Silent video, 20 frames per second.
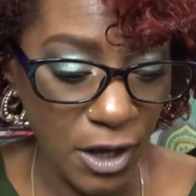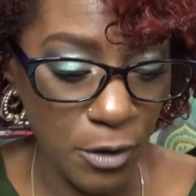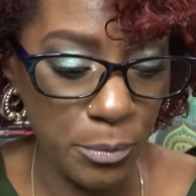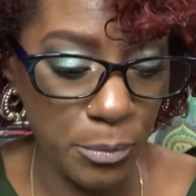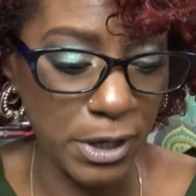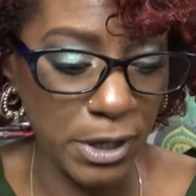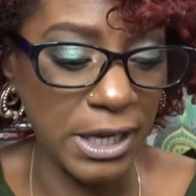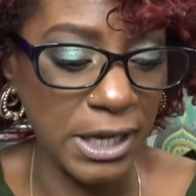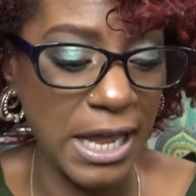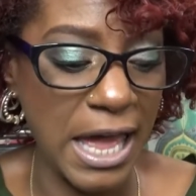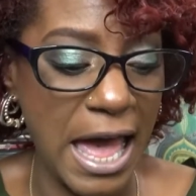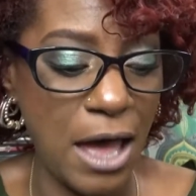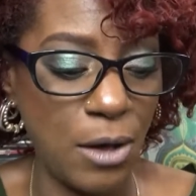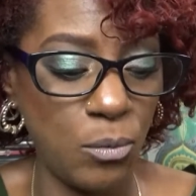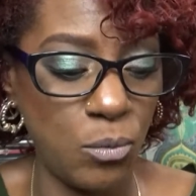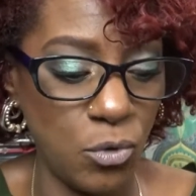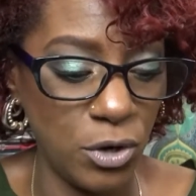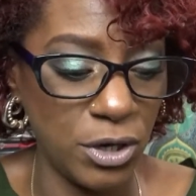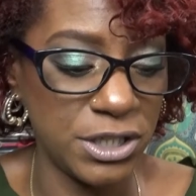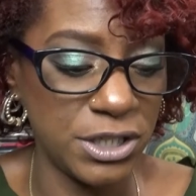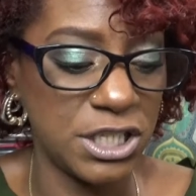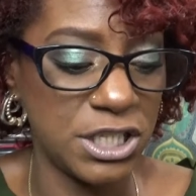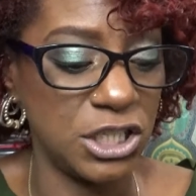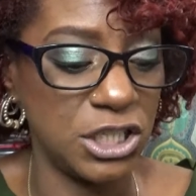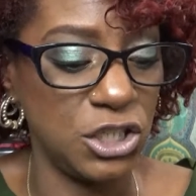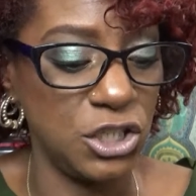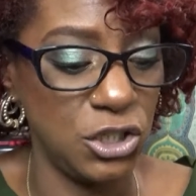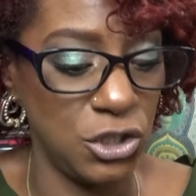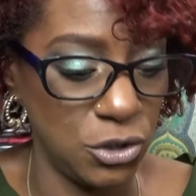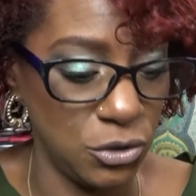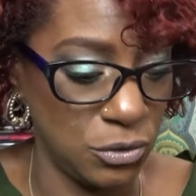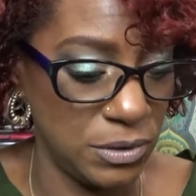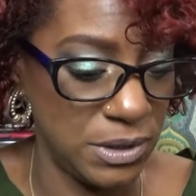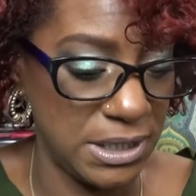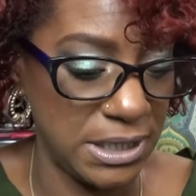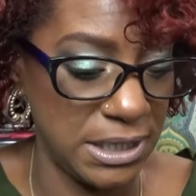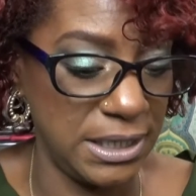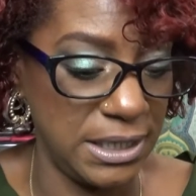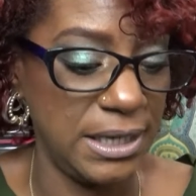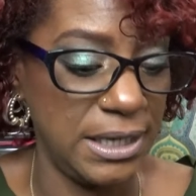but I want to
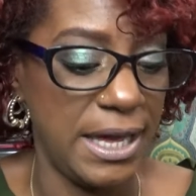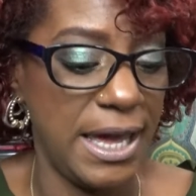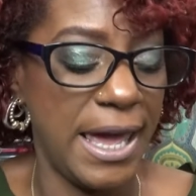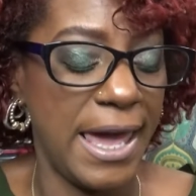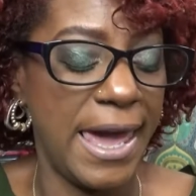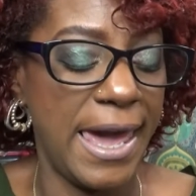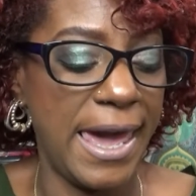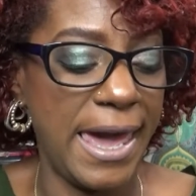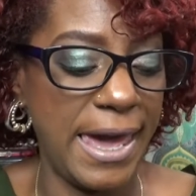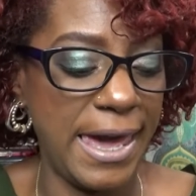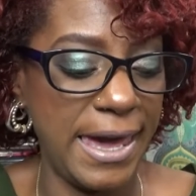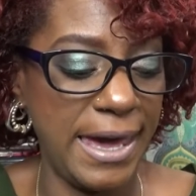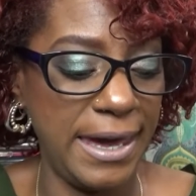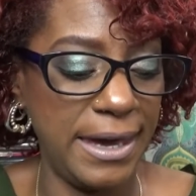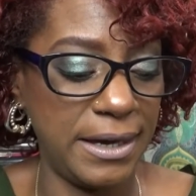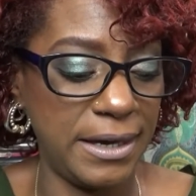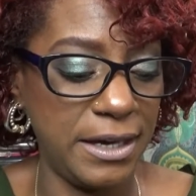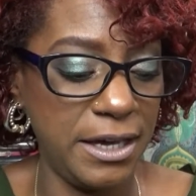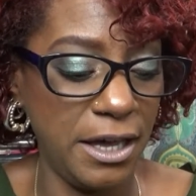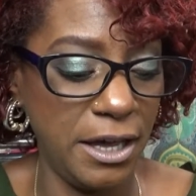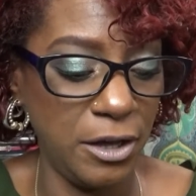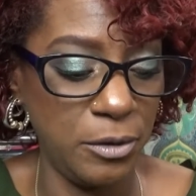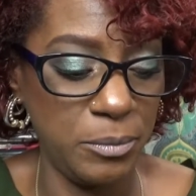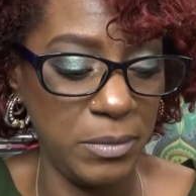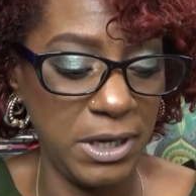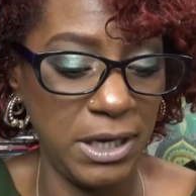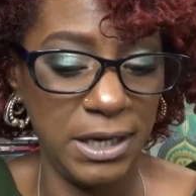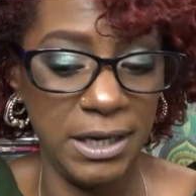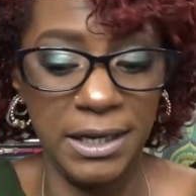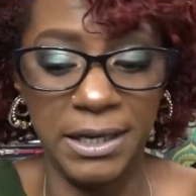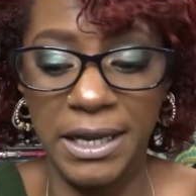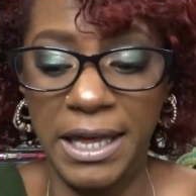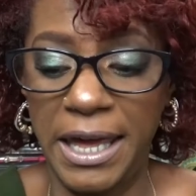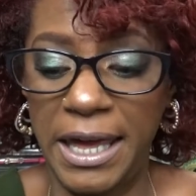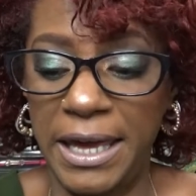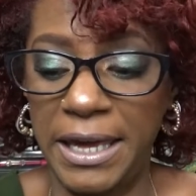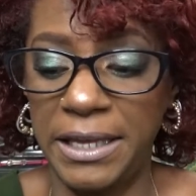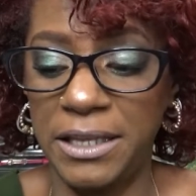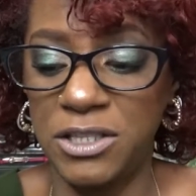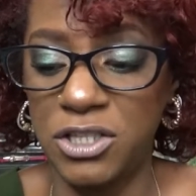use it and come in
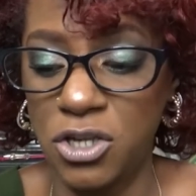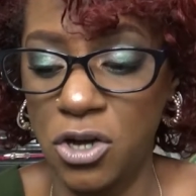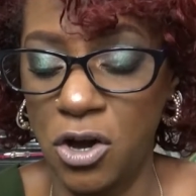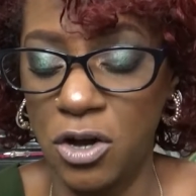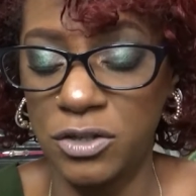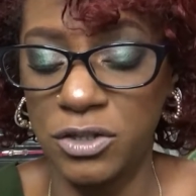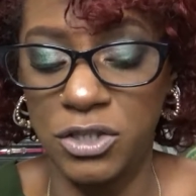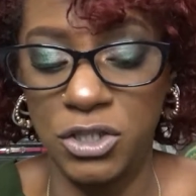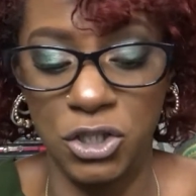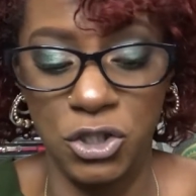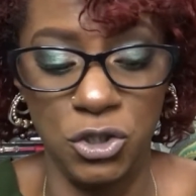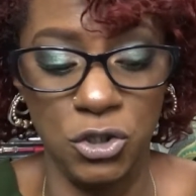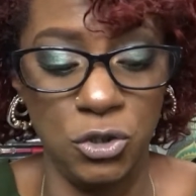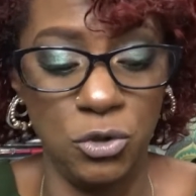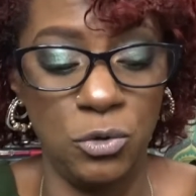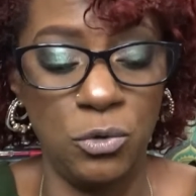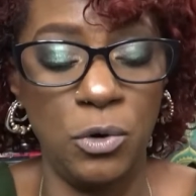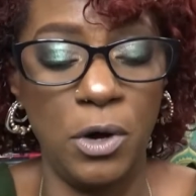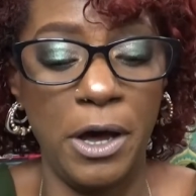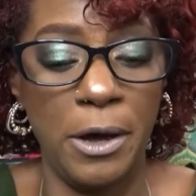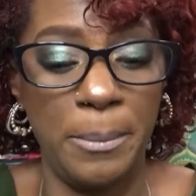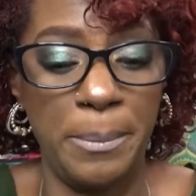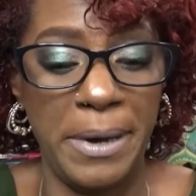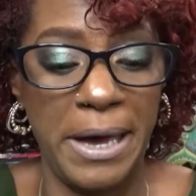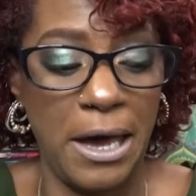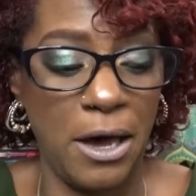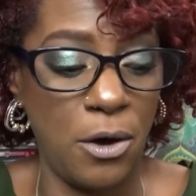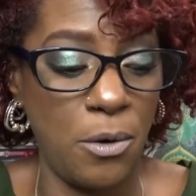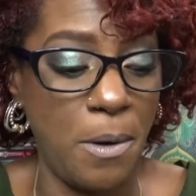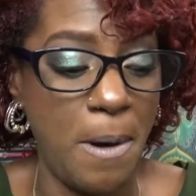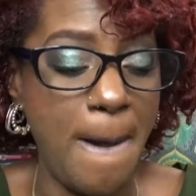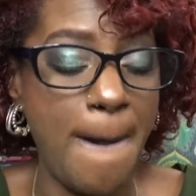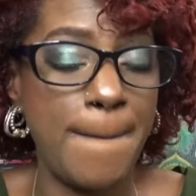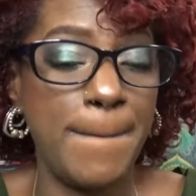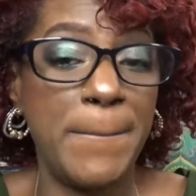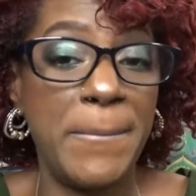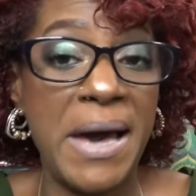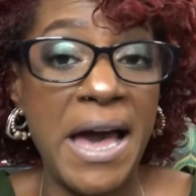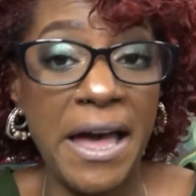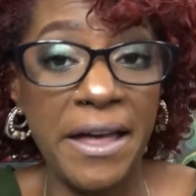and talk to you about
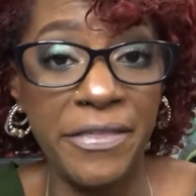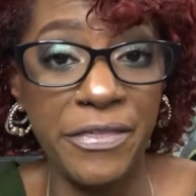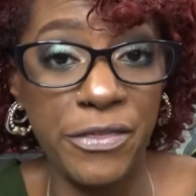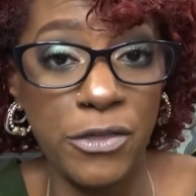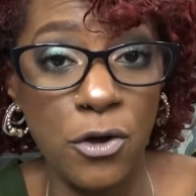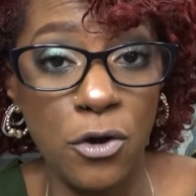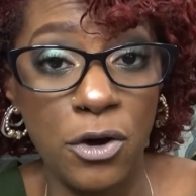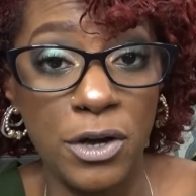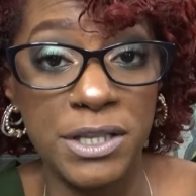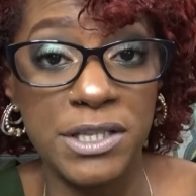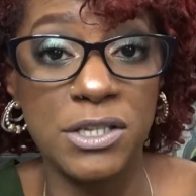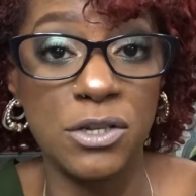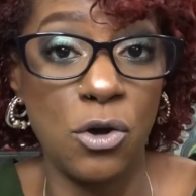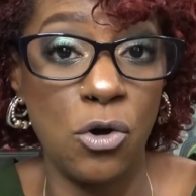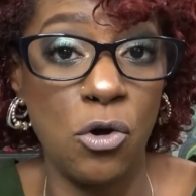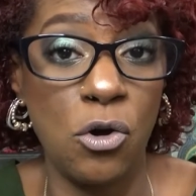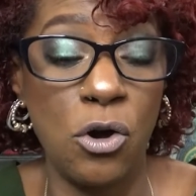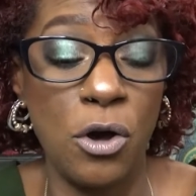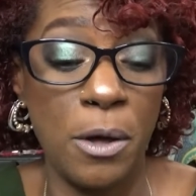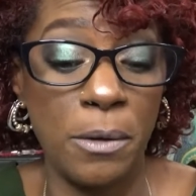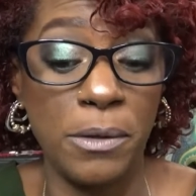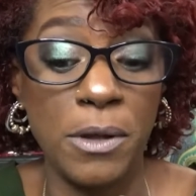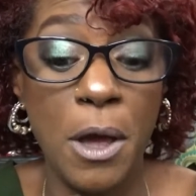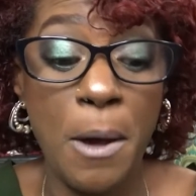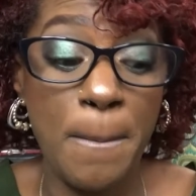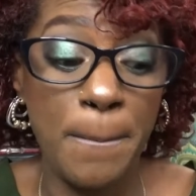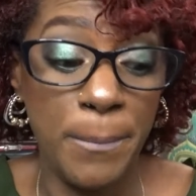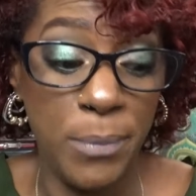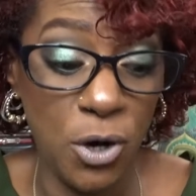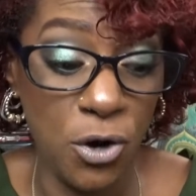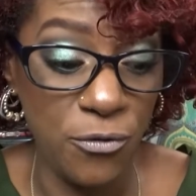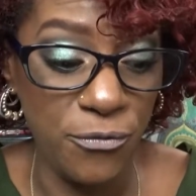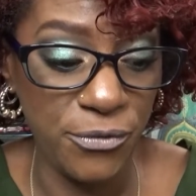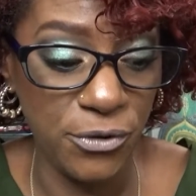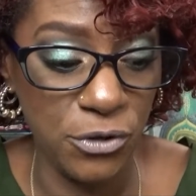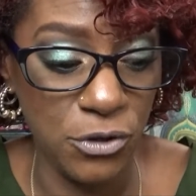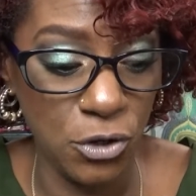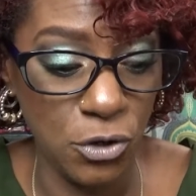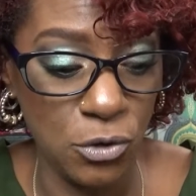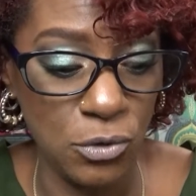my thoughts on both
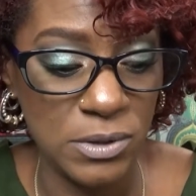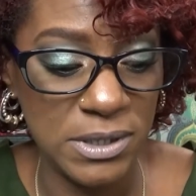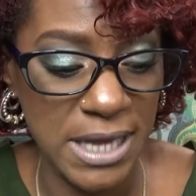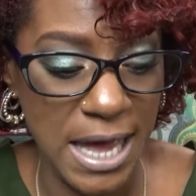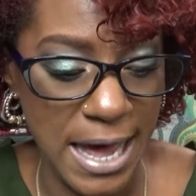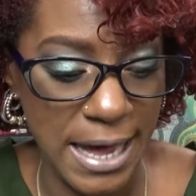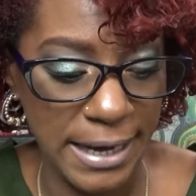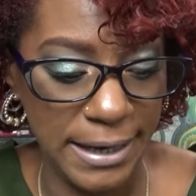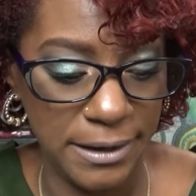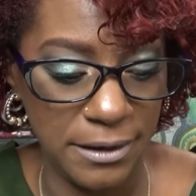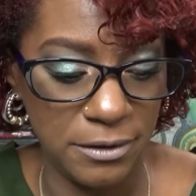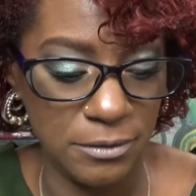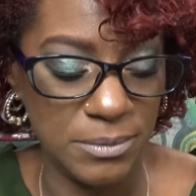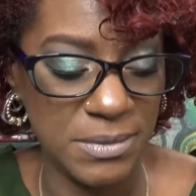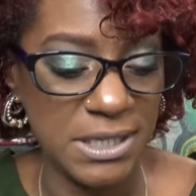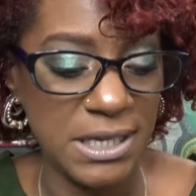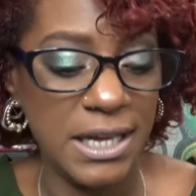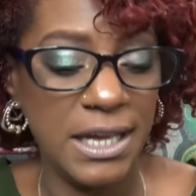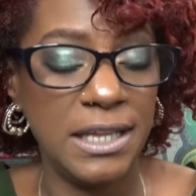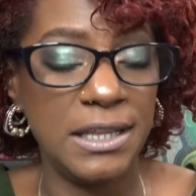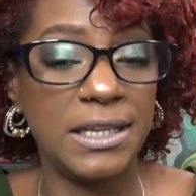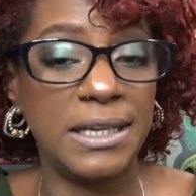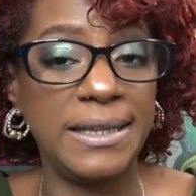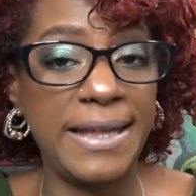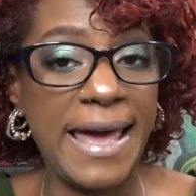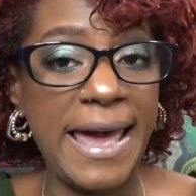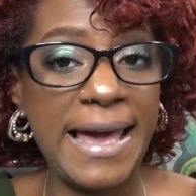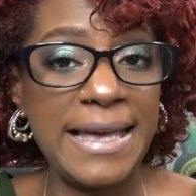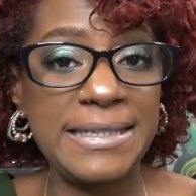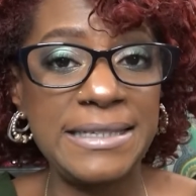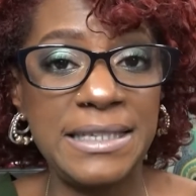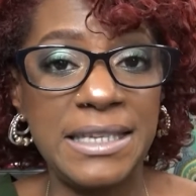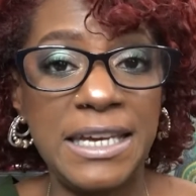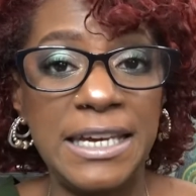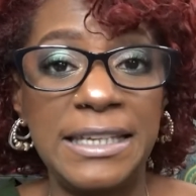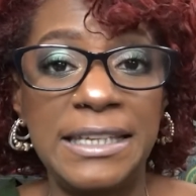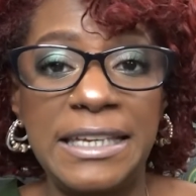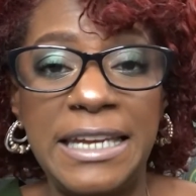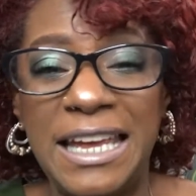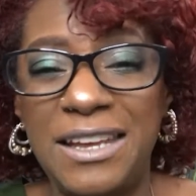of those items. The last
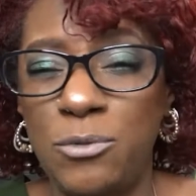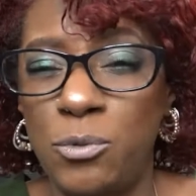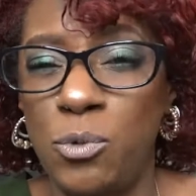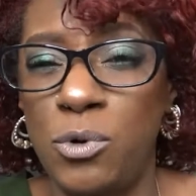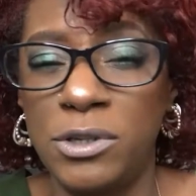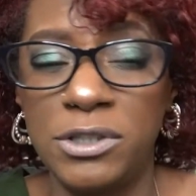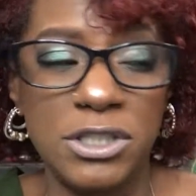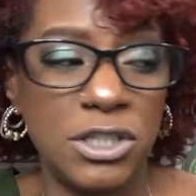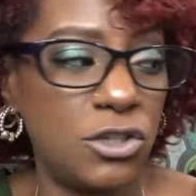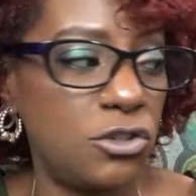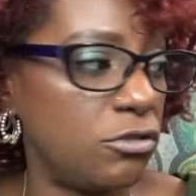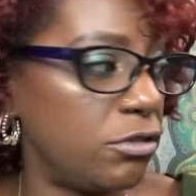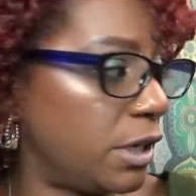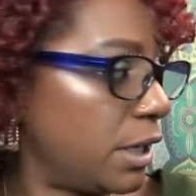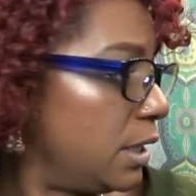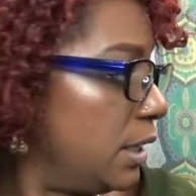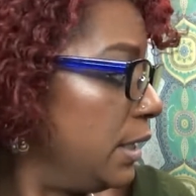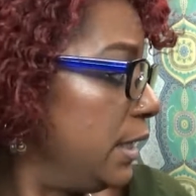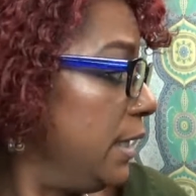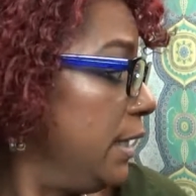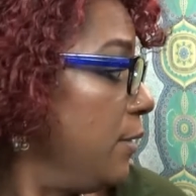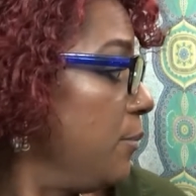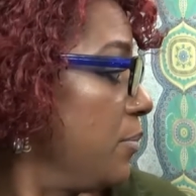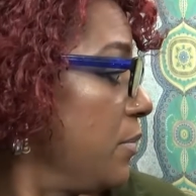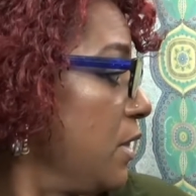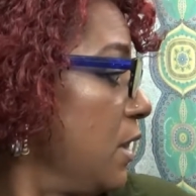thing that I want to quickly